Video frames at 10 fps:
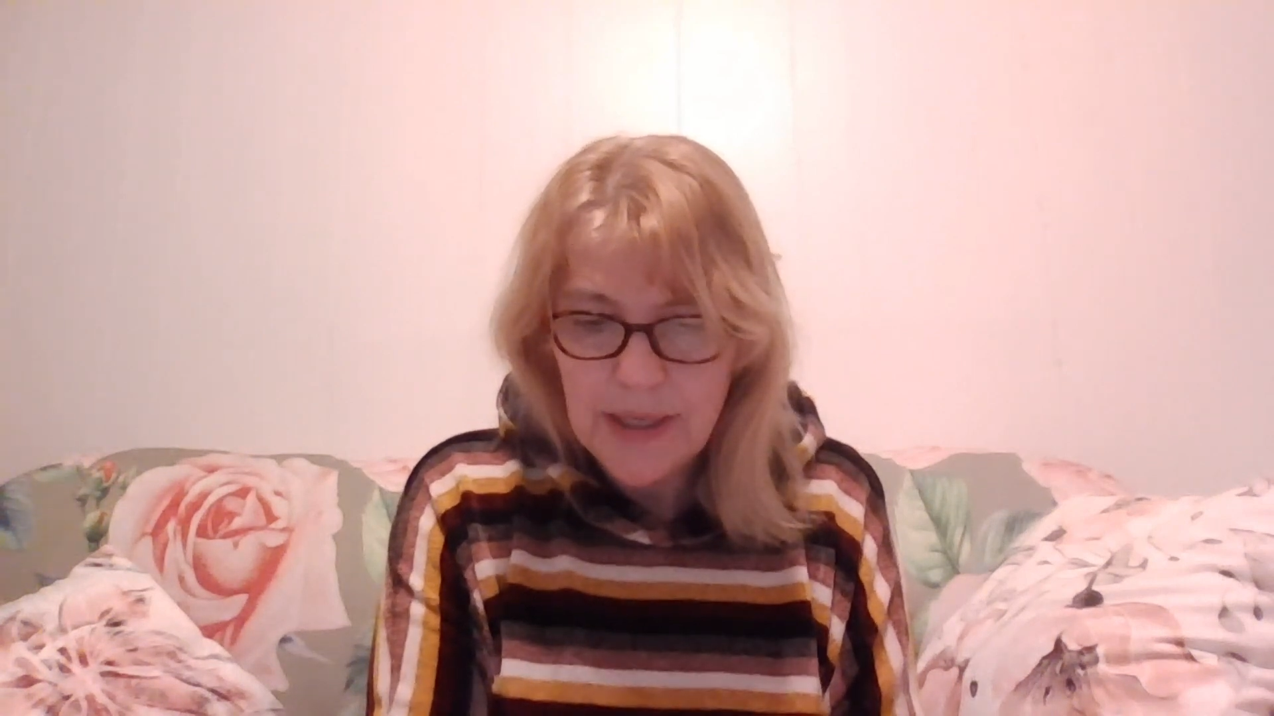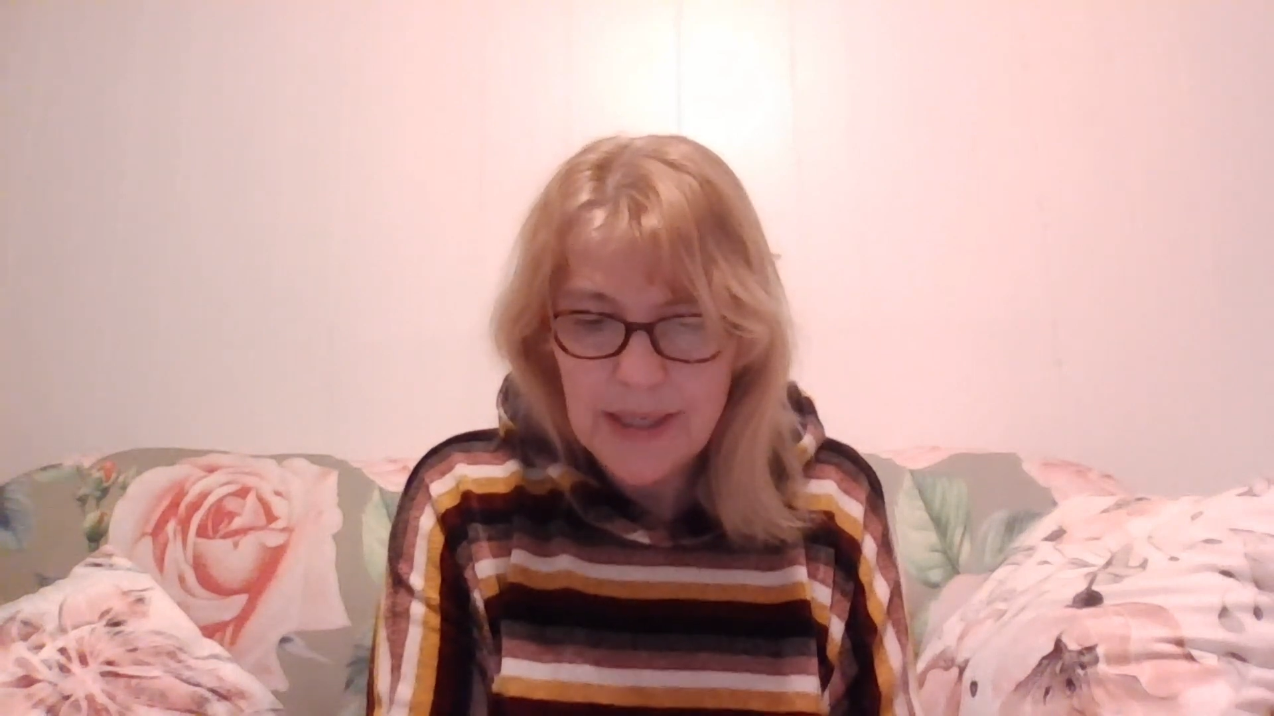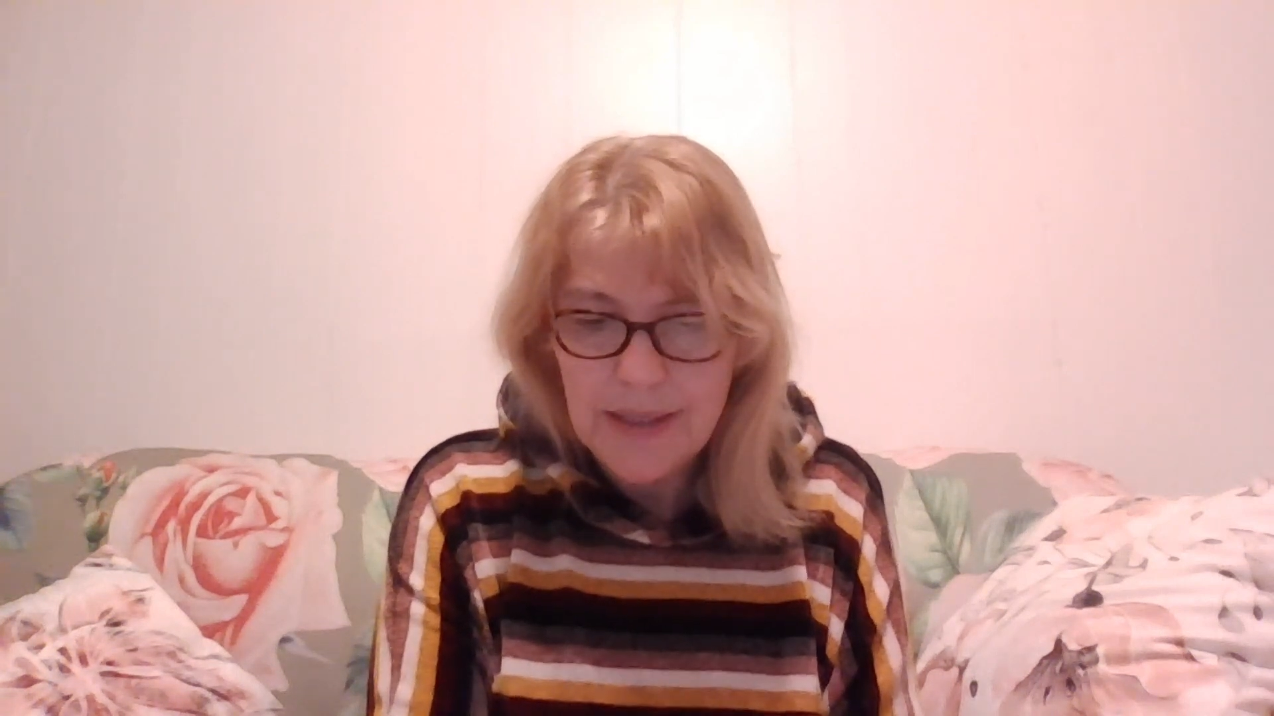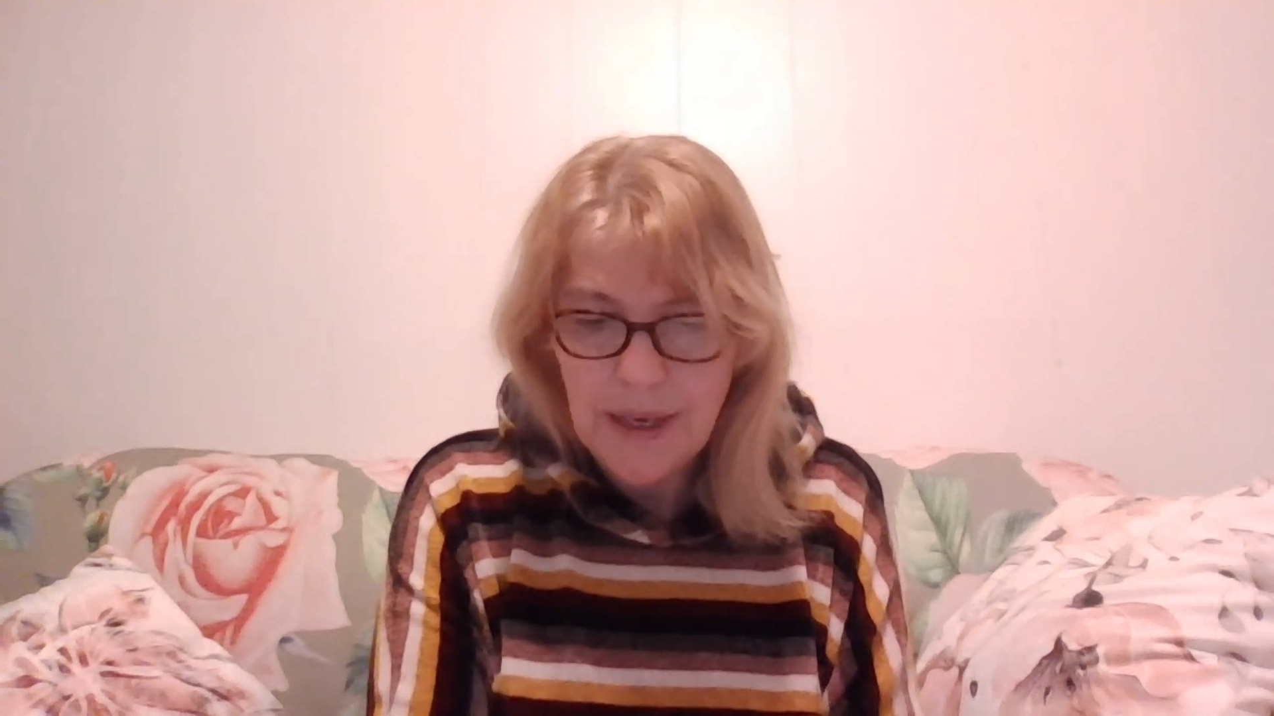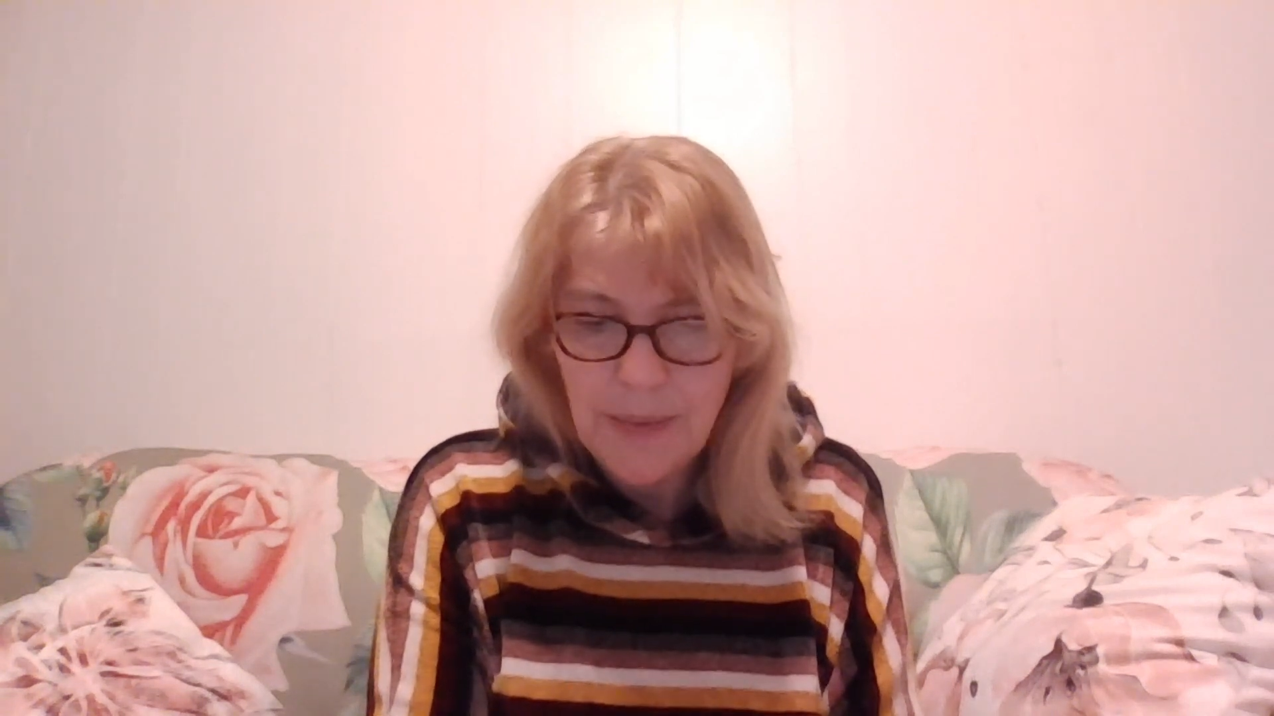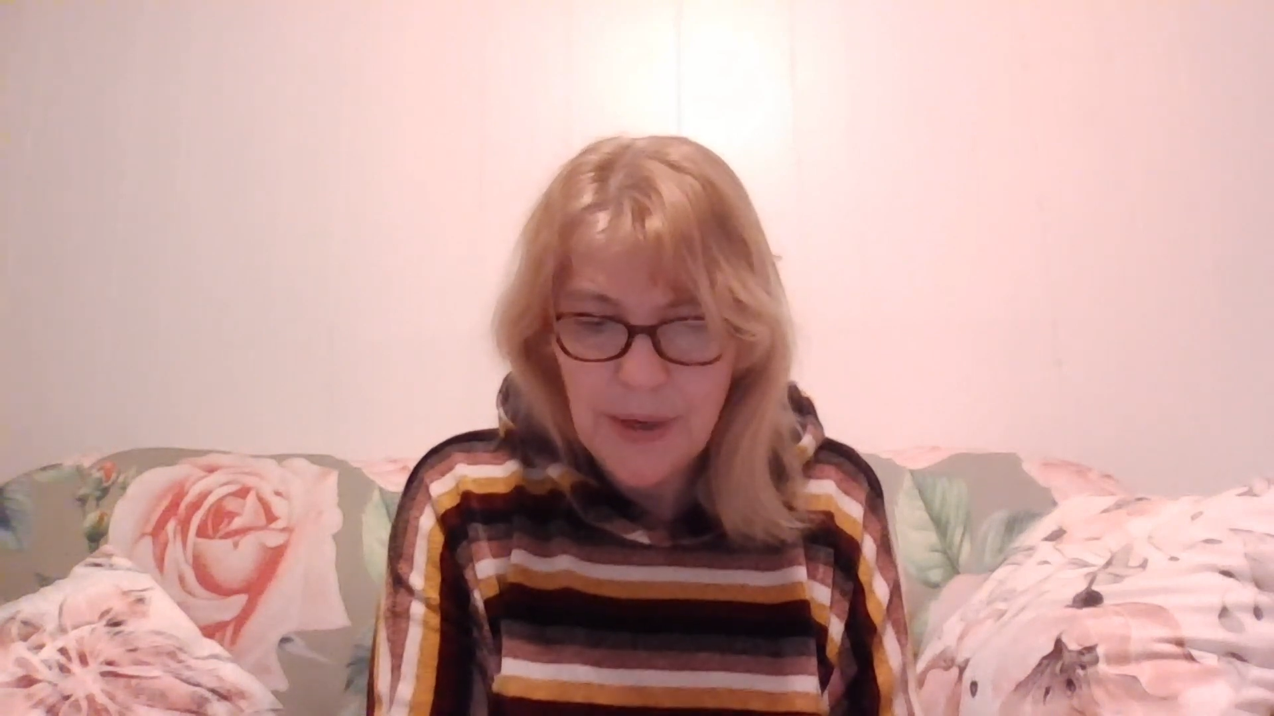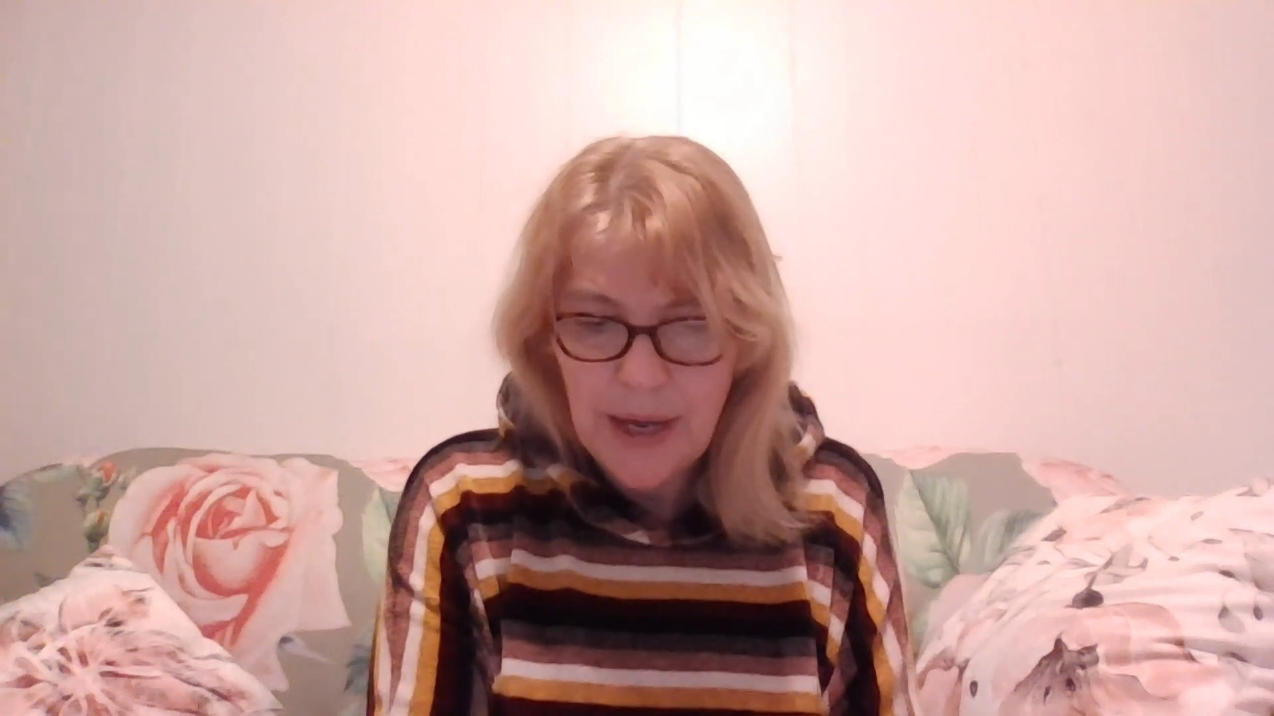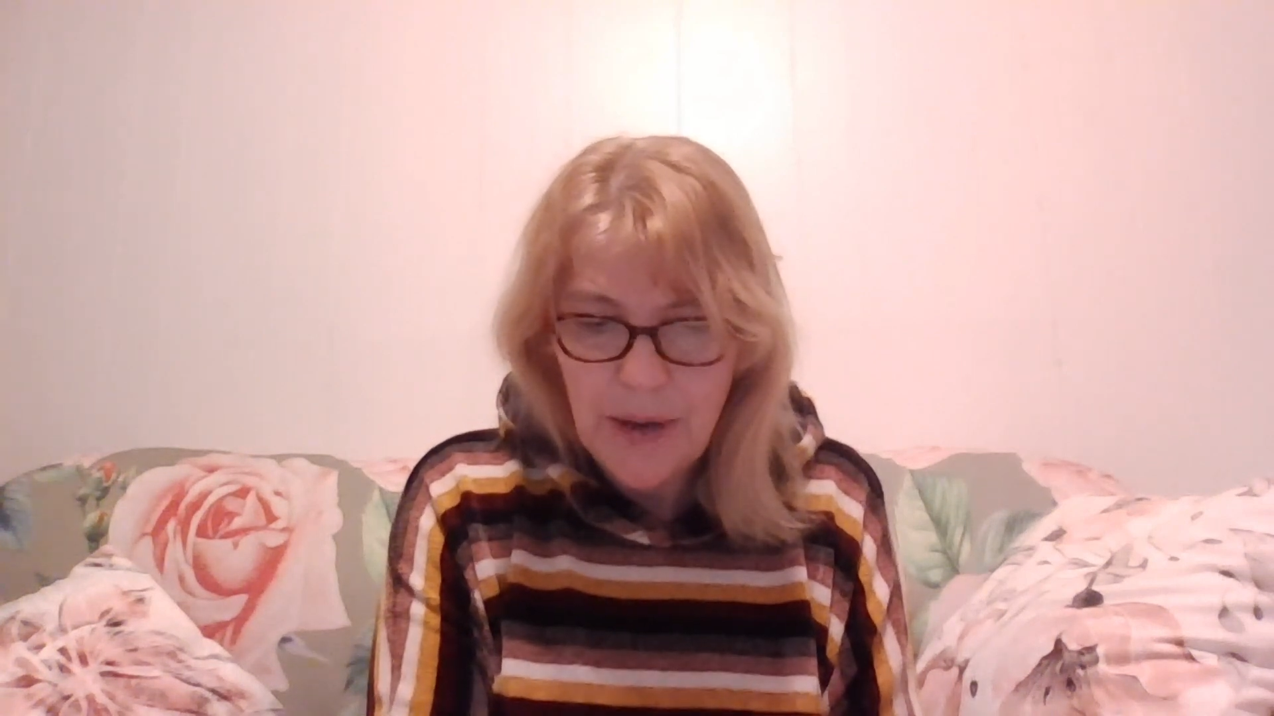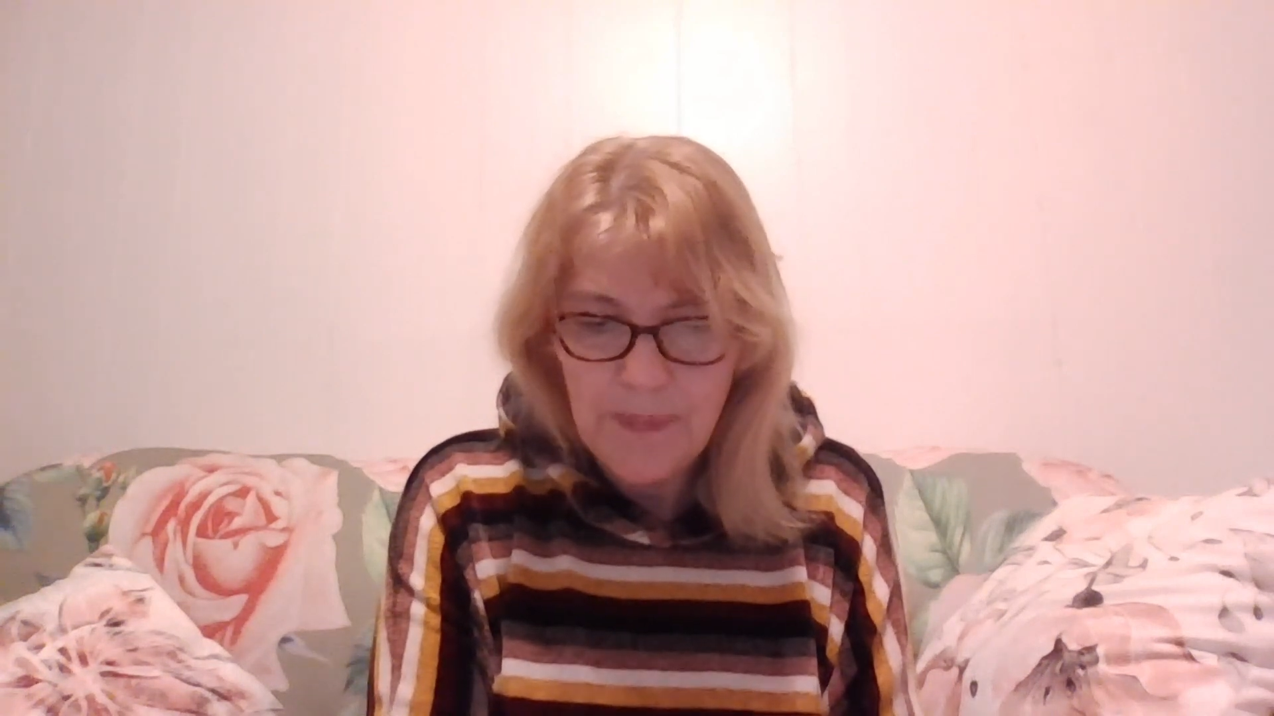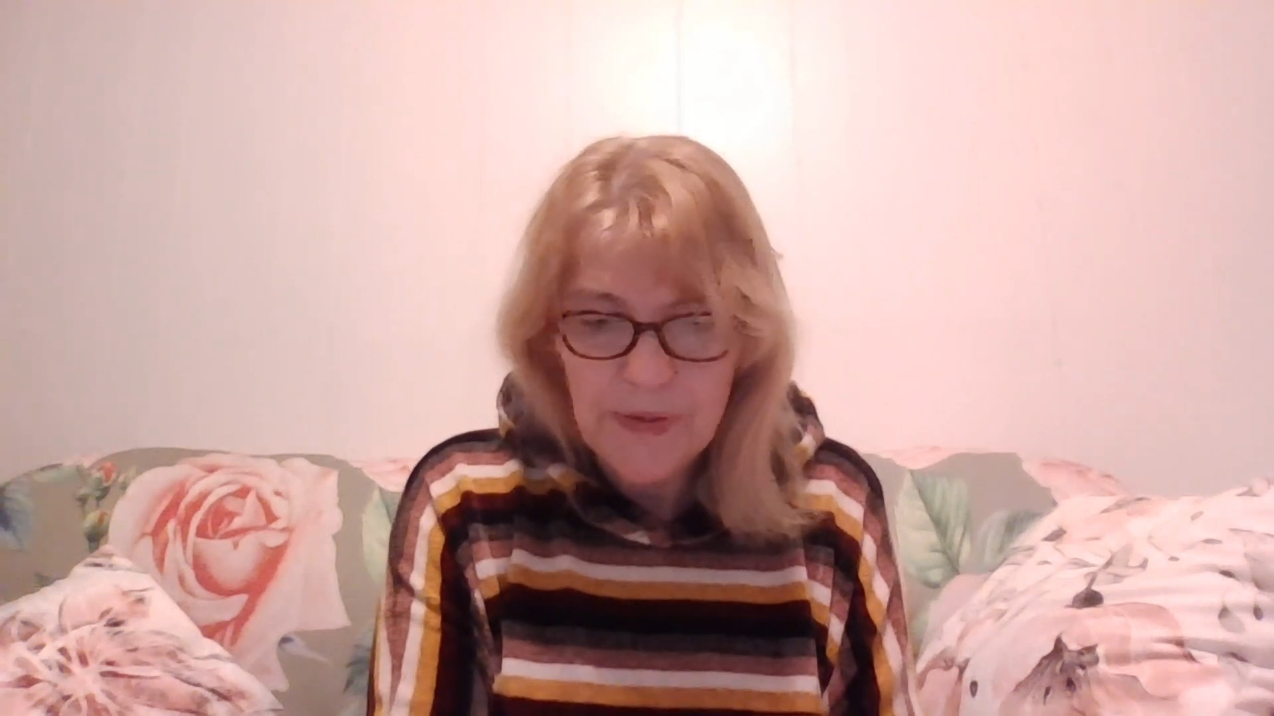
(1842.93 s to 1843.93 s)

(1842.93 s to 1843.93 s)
It's summer now,